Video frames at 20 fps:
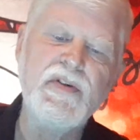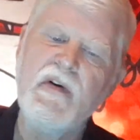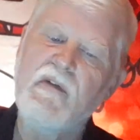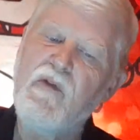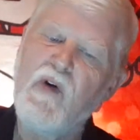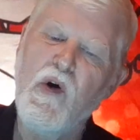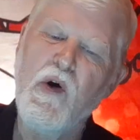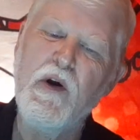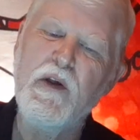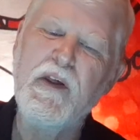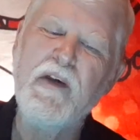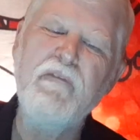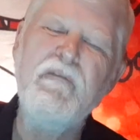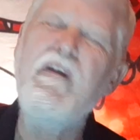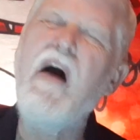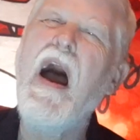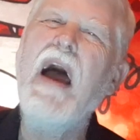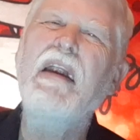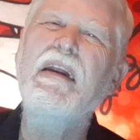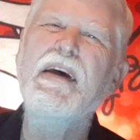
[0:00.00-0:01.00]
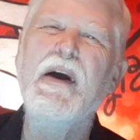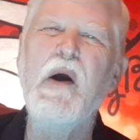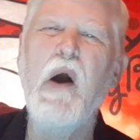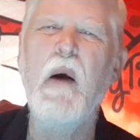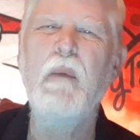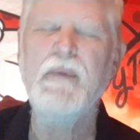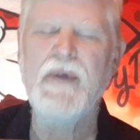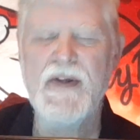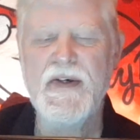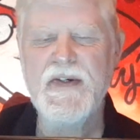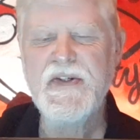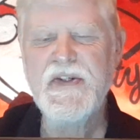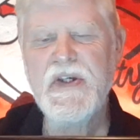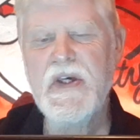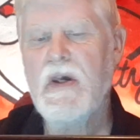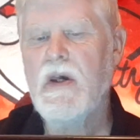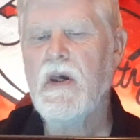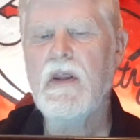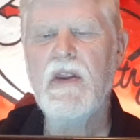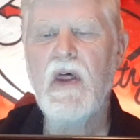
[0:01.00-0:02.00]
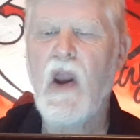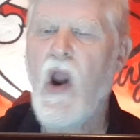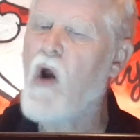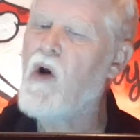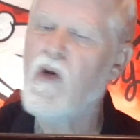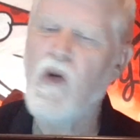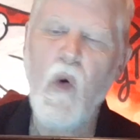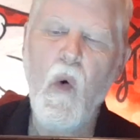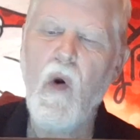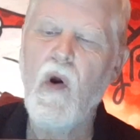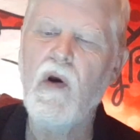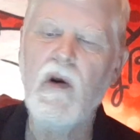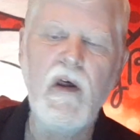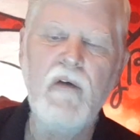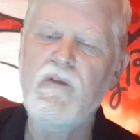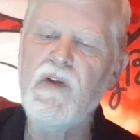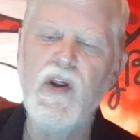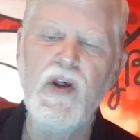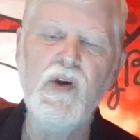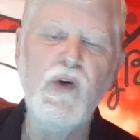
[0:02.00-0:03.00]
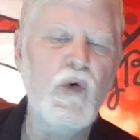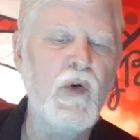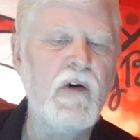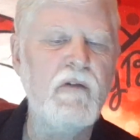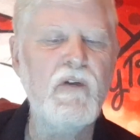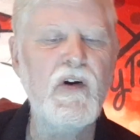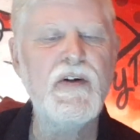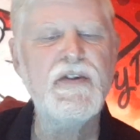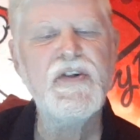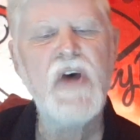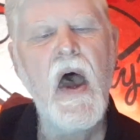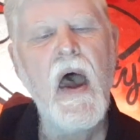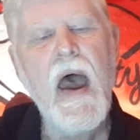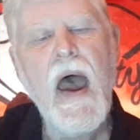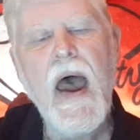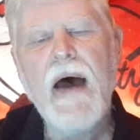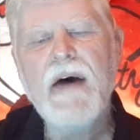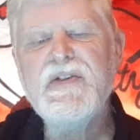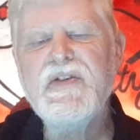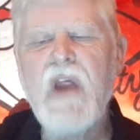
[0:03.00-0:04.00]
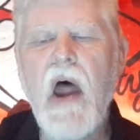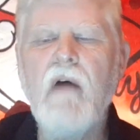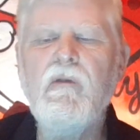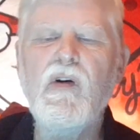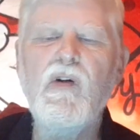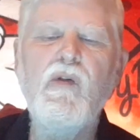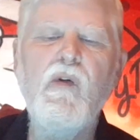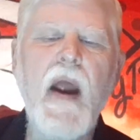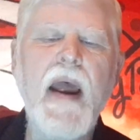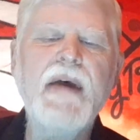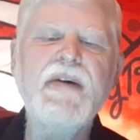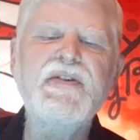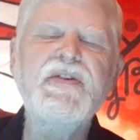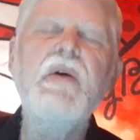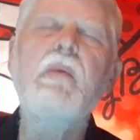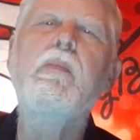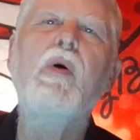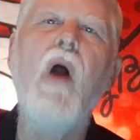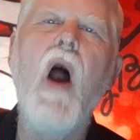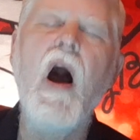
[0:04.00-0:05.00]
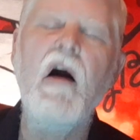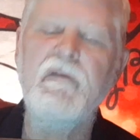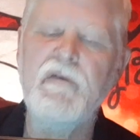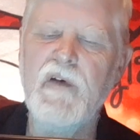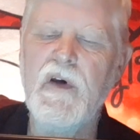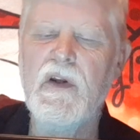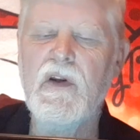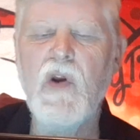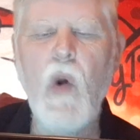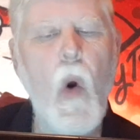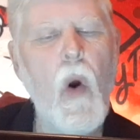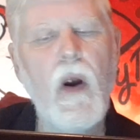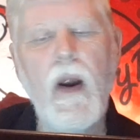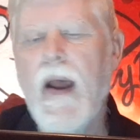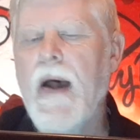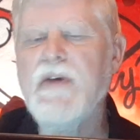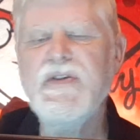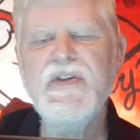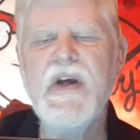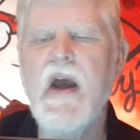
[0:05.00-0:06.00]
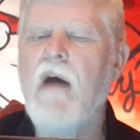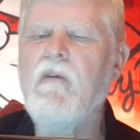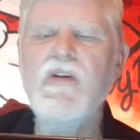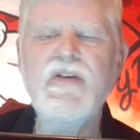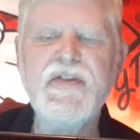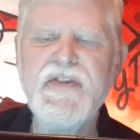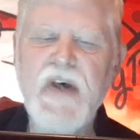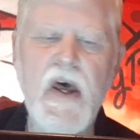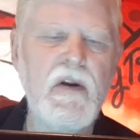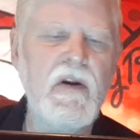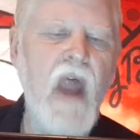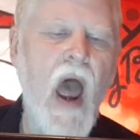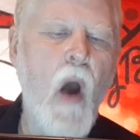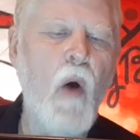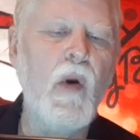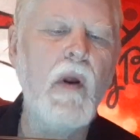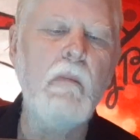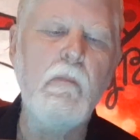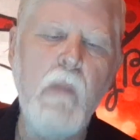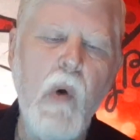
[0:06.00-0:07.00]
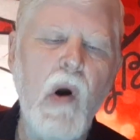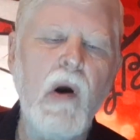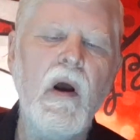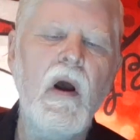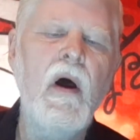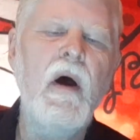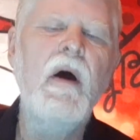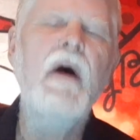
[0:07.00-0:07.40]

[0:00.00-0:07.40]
of earth finally come to see that our Lord of the universe has never raised a prophet, nor has he ever sent down a book